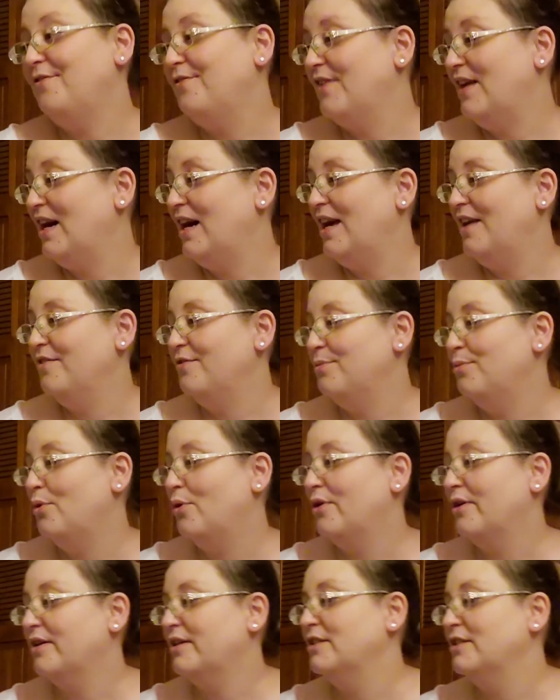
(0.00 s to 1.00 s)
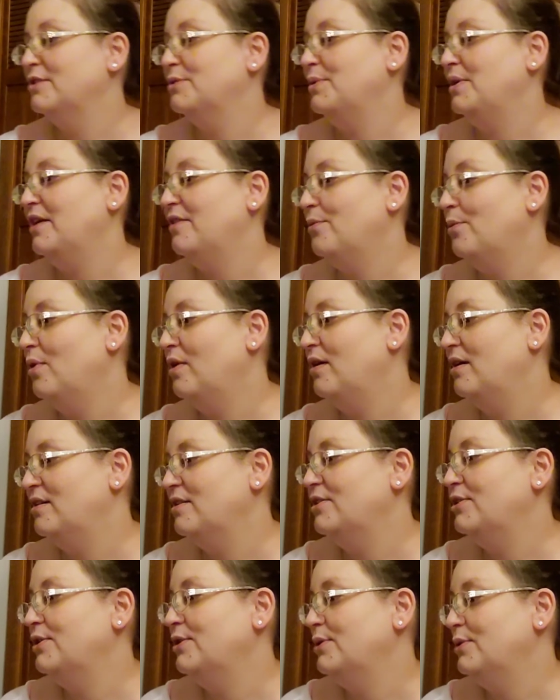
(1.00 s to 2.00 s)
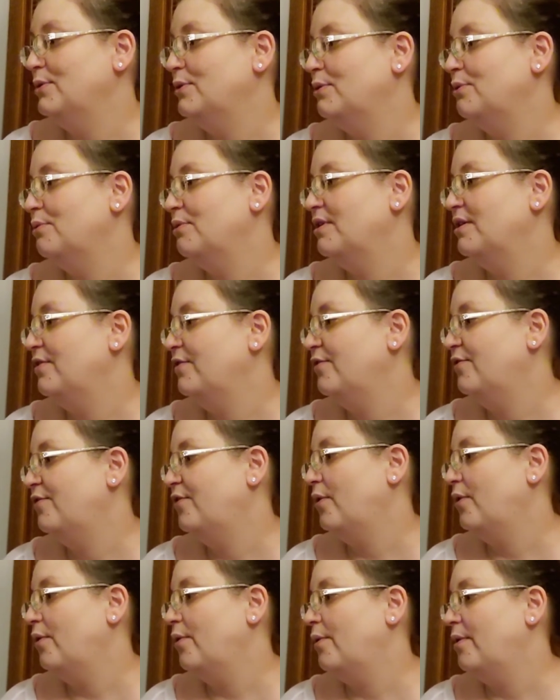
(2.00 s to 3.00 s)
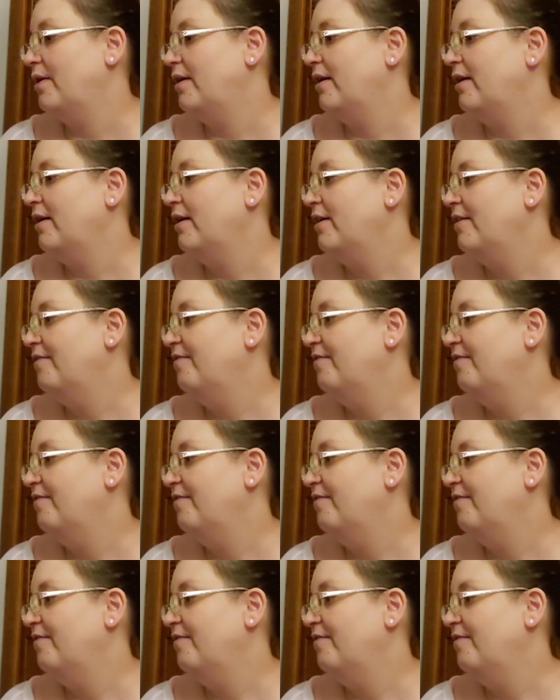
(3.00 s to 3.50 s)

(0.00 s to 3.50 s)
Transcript: 5 more because we have 1, 2, 3, 4,